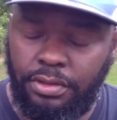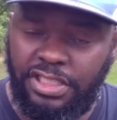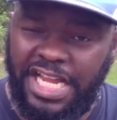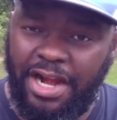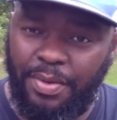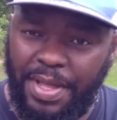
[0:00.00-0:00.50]

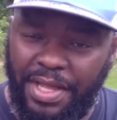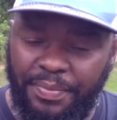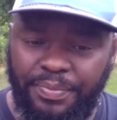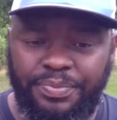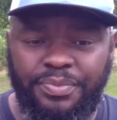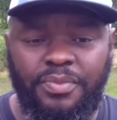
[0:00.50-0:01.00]
chatterbait,
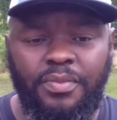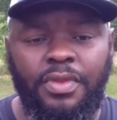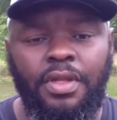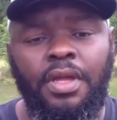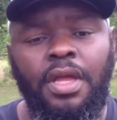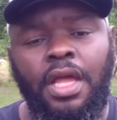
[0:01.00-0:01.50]

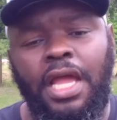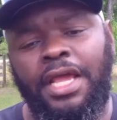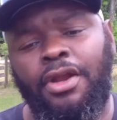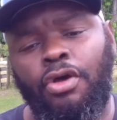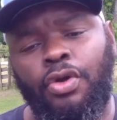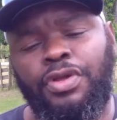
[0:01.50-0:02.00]
and
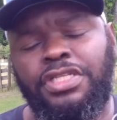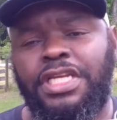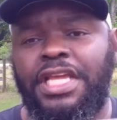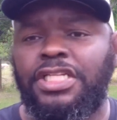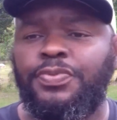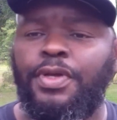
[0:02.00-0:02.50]
the only reason
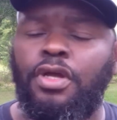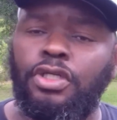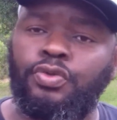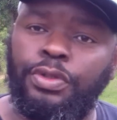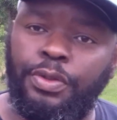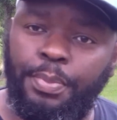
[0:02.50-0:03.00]
is
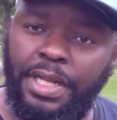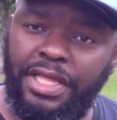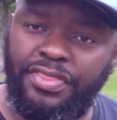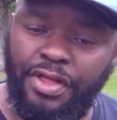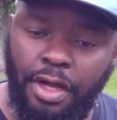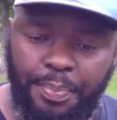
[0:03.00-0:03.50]
because with the blade
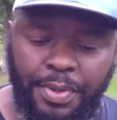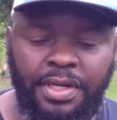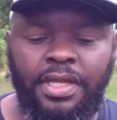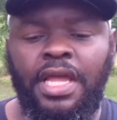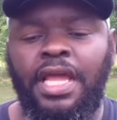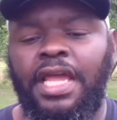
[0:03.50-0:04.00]
thumping,
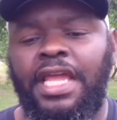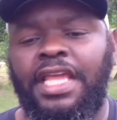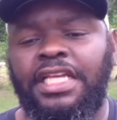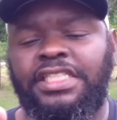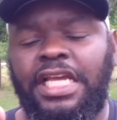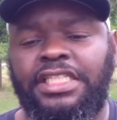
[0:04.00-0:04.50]
it
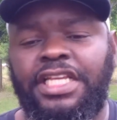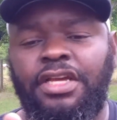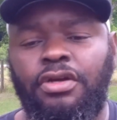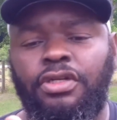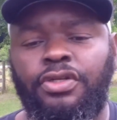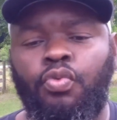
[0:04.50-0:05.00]
gets that
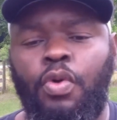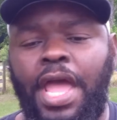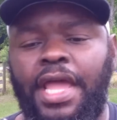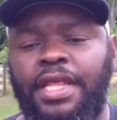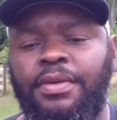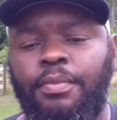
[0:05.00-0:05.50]
tail
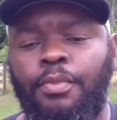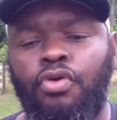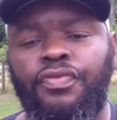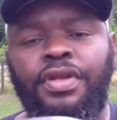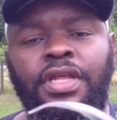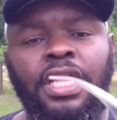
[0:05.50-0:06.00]
wagging,
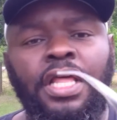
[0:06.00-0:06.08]
moving.